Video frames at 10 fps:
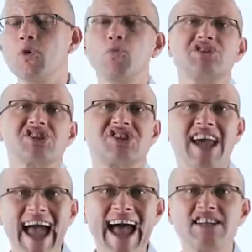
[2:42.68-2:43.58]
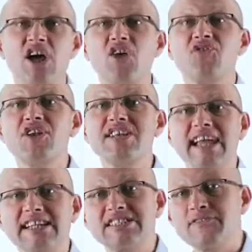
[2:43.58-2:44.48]
We just add the
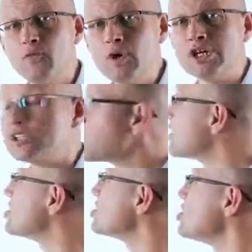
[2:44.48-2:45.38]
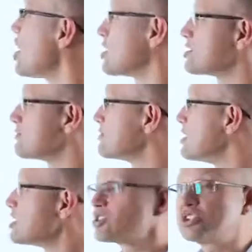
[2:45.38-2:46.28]
negative word, which is not.
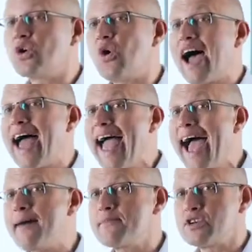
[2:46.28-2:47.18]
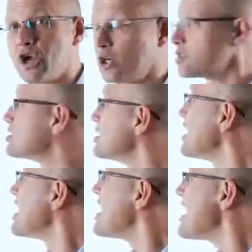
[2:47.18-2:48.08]
So, am not,
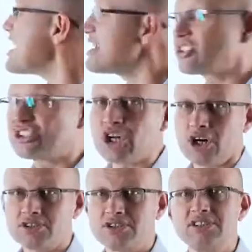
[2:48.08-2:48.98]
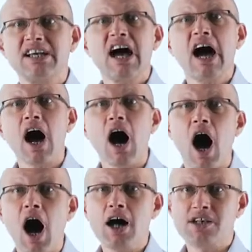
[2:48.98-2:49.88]
is not,
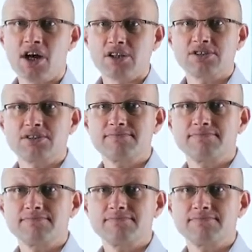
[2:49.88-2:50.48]
are not.